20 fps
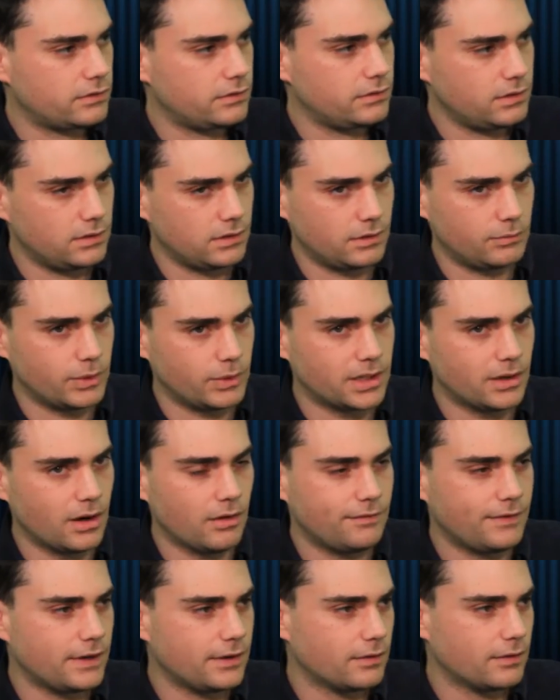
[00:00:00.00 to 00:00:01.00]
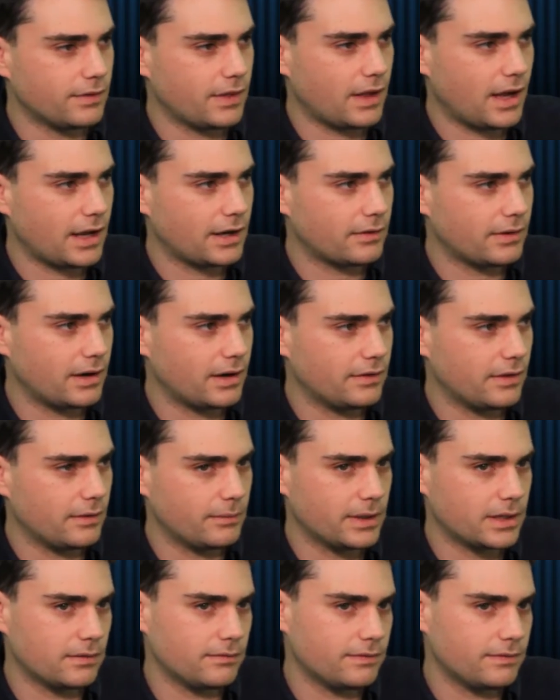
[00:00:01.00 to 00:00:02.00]
We can all fight over the high ground, and then
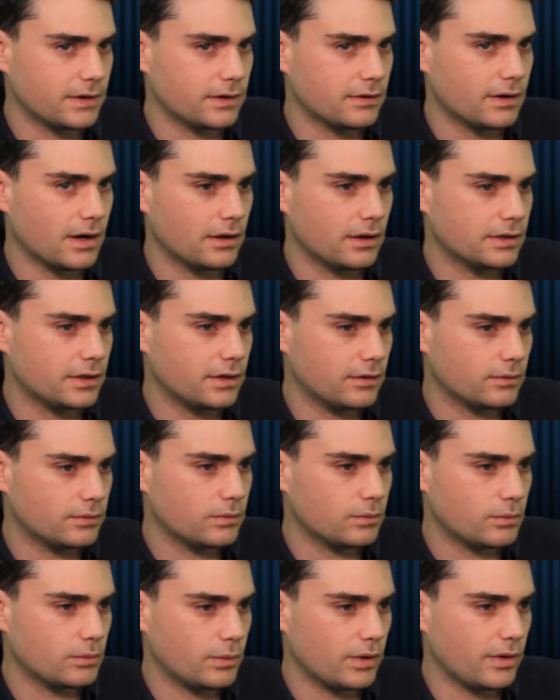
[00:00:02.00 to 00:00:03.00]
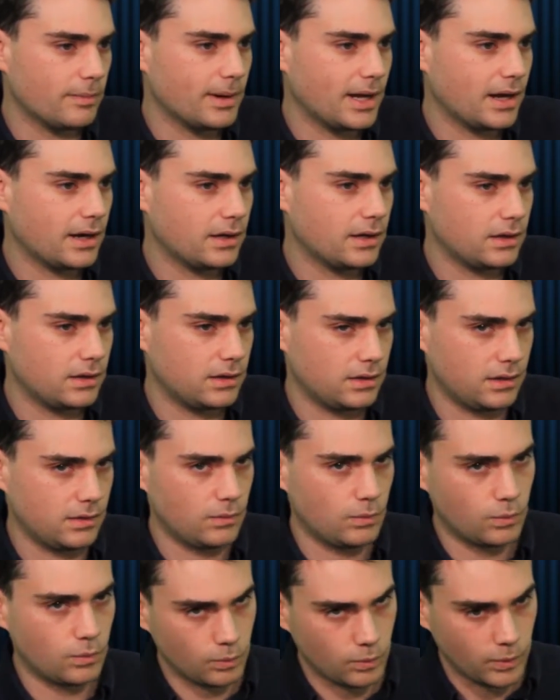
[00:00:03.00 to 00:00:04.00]
we can figure out, where the body,
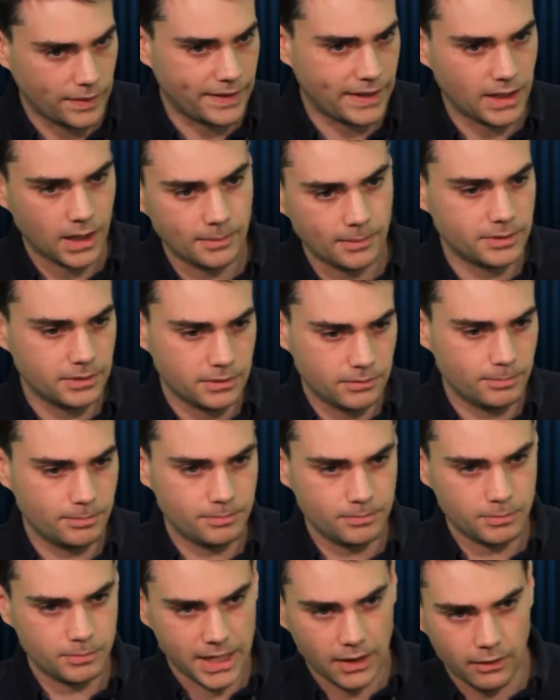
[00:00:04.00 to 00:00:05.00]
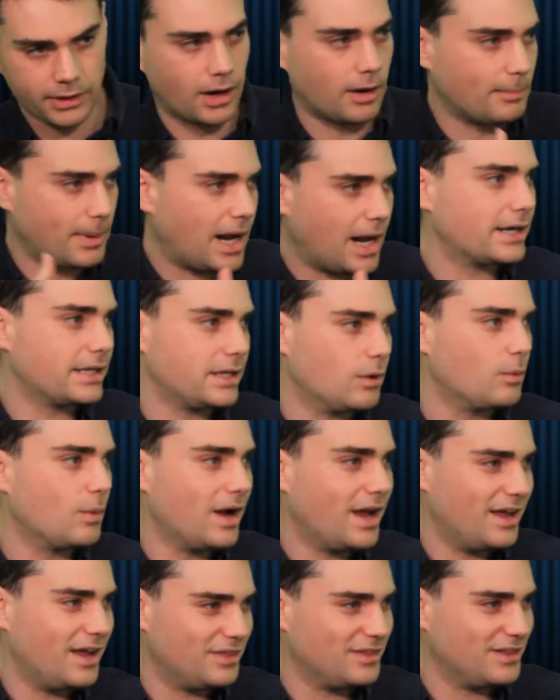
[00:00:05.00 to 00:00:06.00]
when they come to carry our body
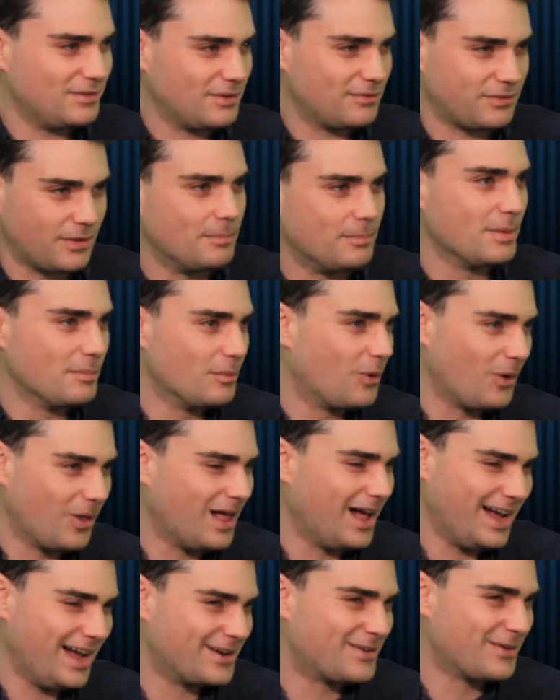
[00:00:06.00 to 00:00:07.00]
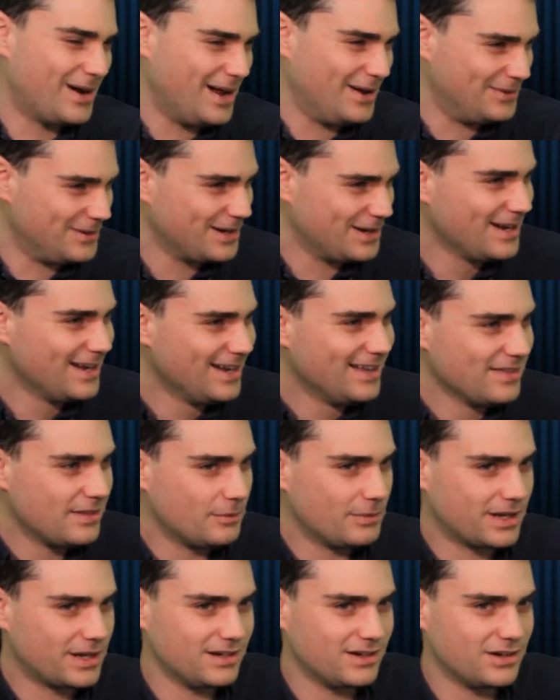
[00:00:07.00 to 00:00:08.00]
away from the moral high ground, then
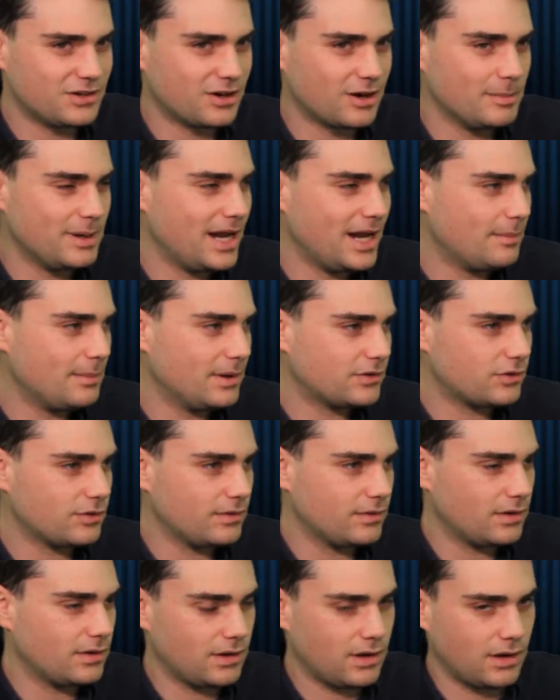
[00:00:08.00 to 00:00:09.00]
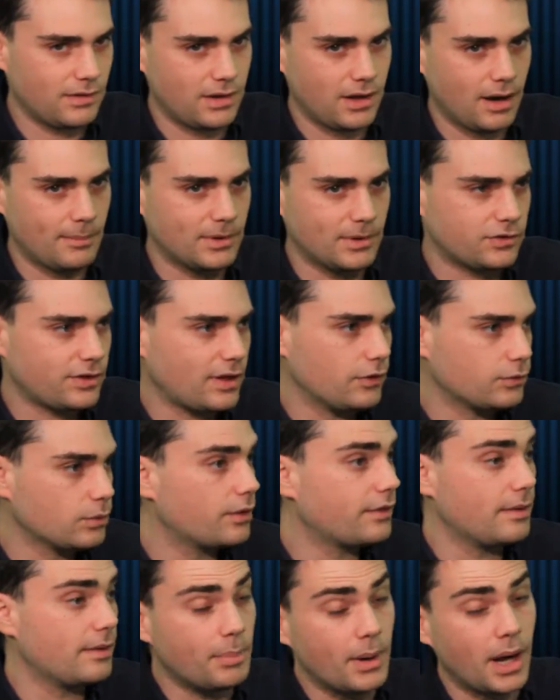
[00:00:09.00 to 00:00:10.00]
we can determine how much that was
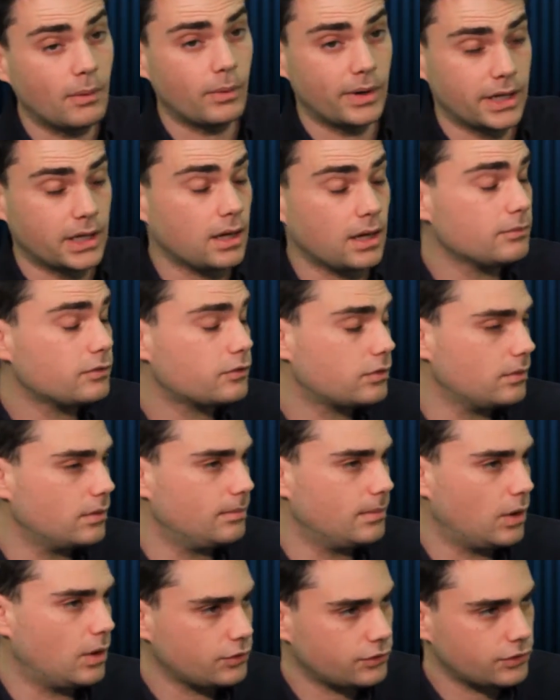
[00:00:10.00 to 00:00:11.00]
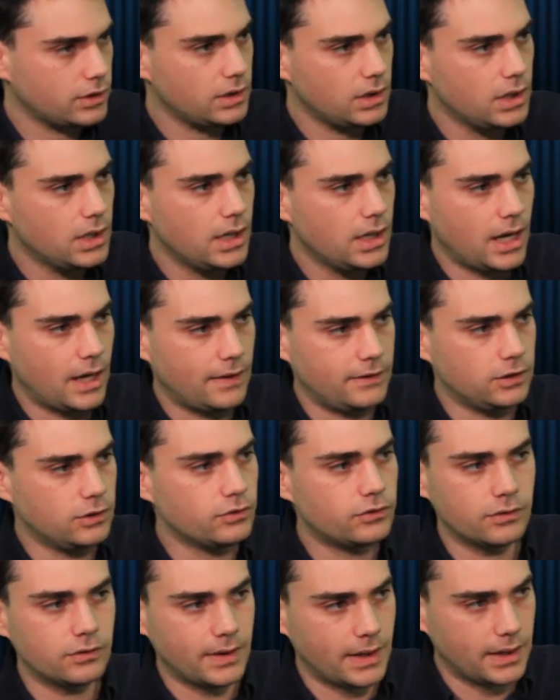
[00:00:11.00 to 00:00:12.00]
worth it. But when it comes to emotion and the
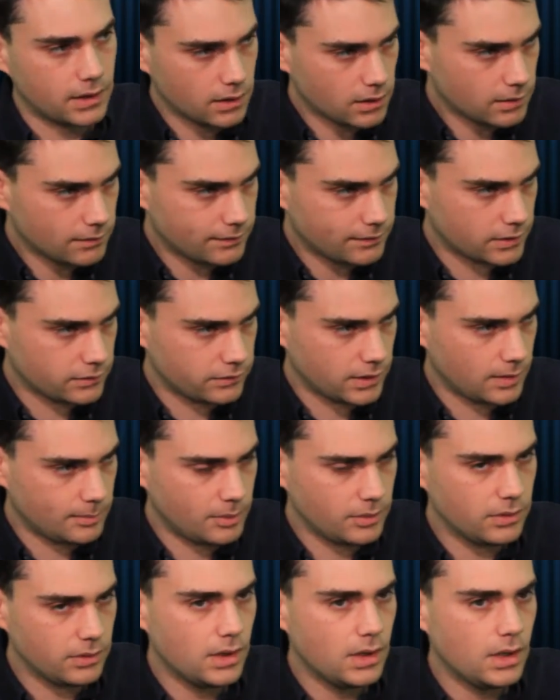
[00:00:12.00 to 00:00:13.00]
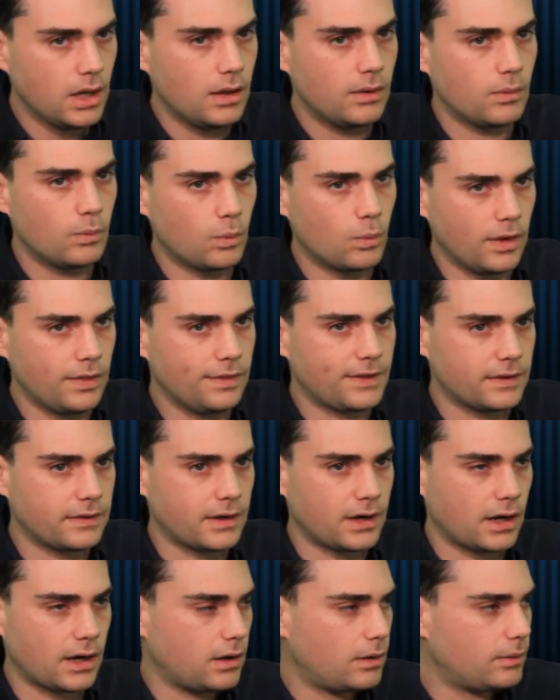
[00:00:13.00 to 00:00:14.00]
use of anger, for example, one thing
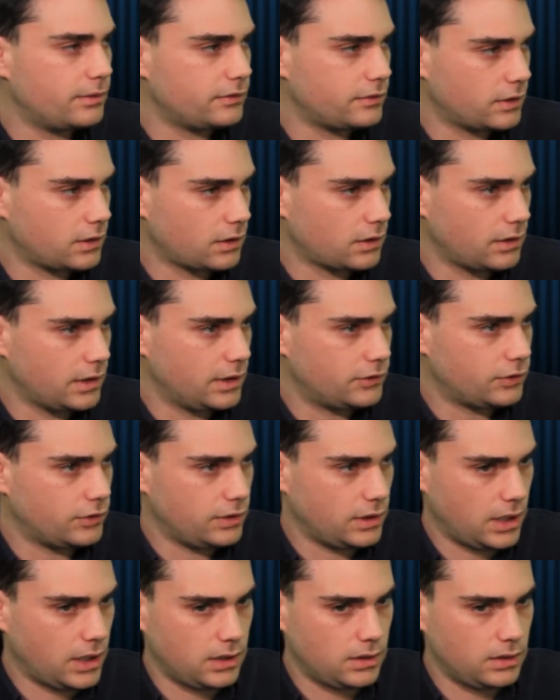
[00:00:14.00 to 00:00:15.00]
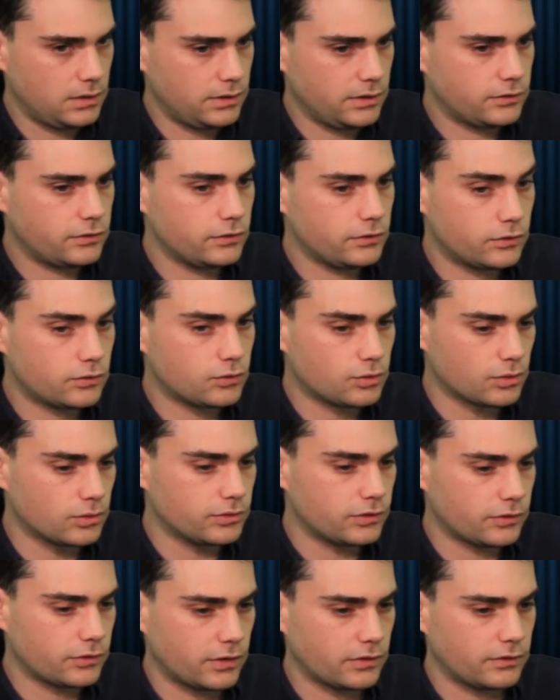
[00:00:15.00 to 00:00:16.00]
that I always encourage, and this is true
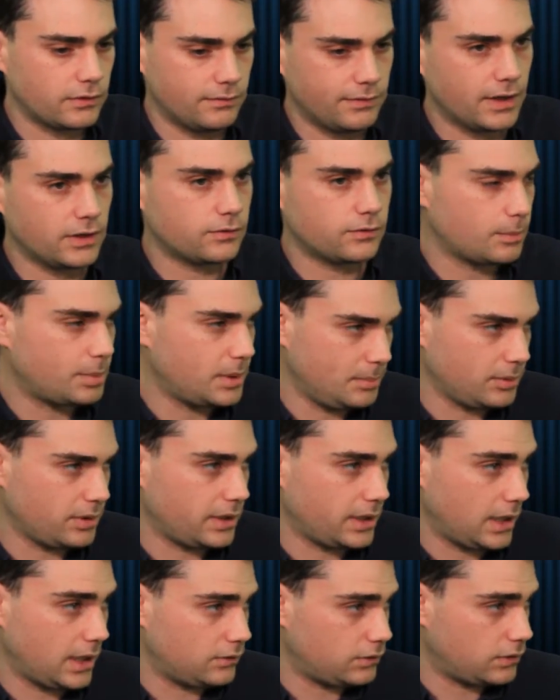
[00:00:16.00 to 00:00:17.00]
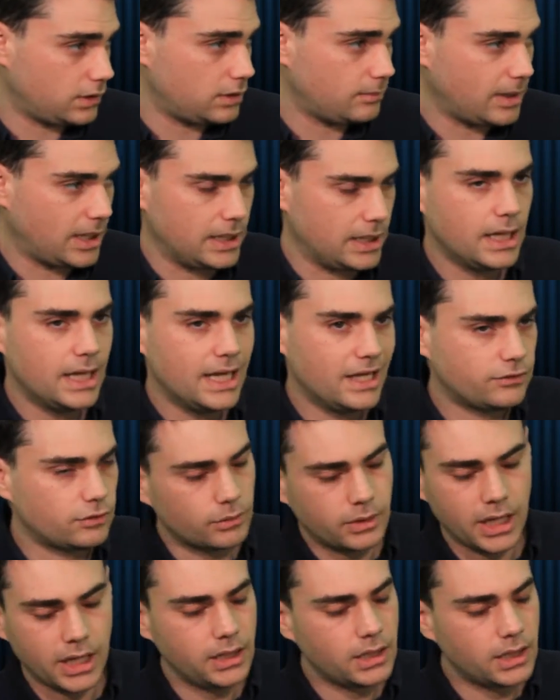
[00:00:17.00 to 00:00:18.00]
just as advice for people engaging in debate, it's
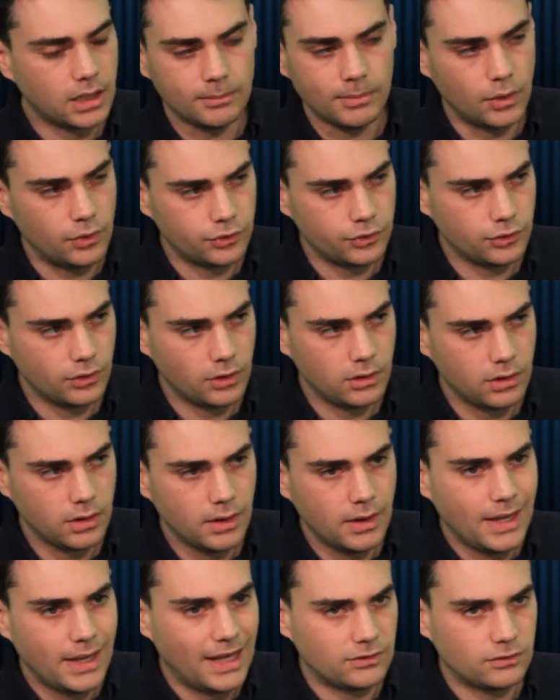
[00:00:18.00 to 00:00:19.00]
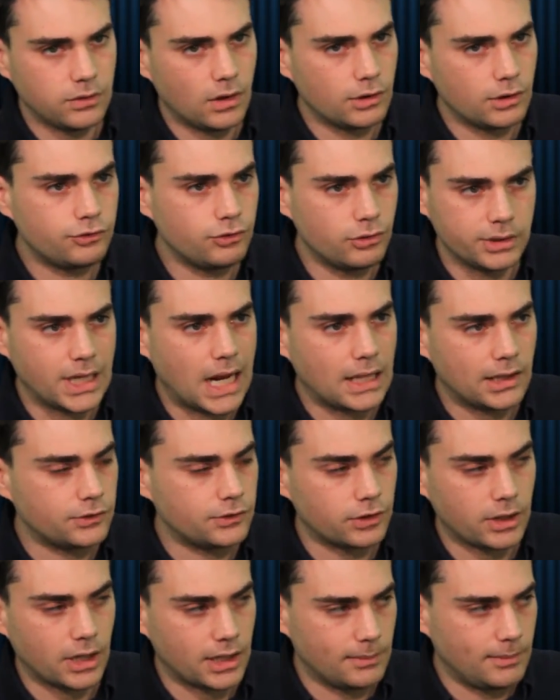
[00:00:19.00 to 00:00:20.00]
okay to get emotional as long as you acknowledge
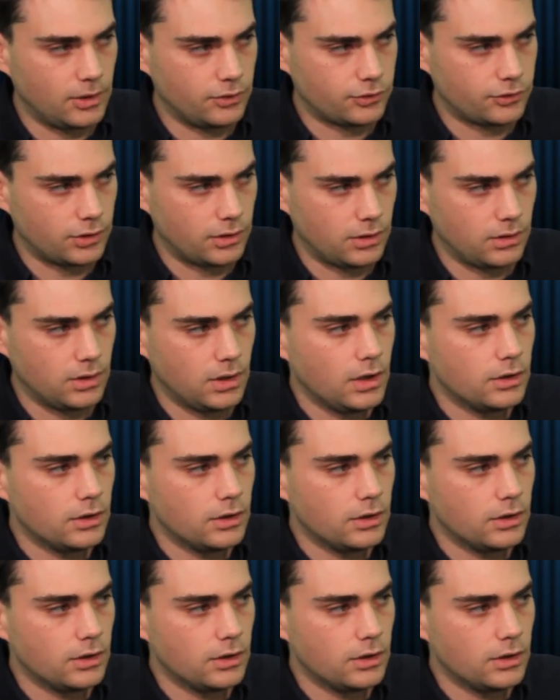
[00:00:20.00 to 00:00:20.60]
you're getting emotional.